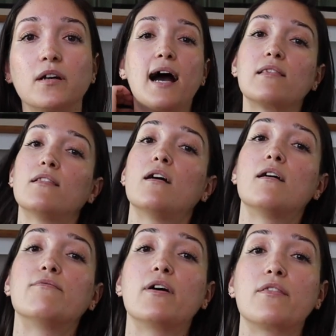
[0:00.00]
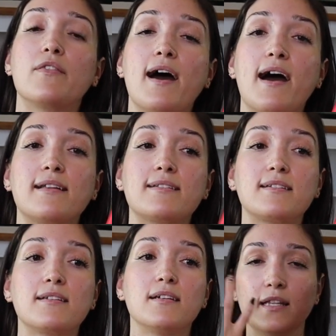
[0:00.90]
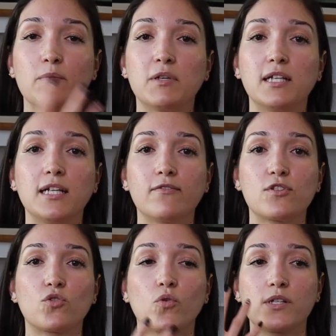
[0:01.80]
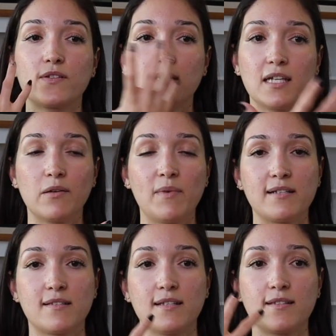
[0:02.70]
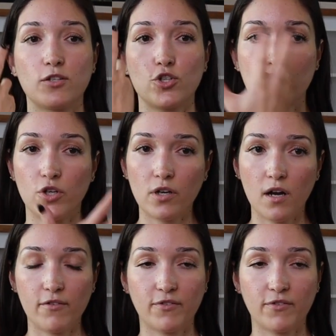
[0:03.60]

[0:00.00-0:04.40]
I love that in the beginning of the story, you see him as this shut off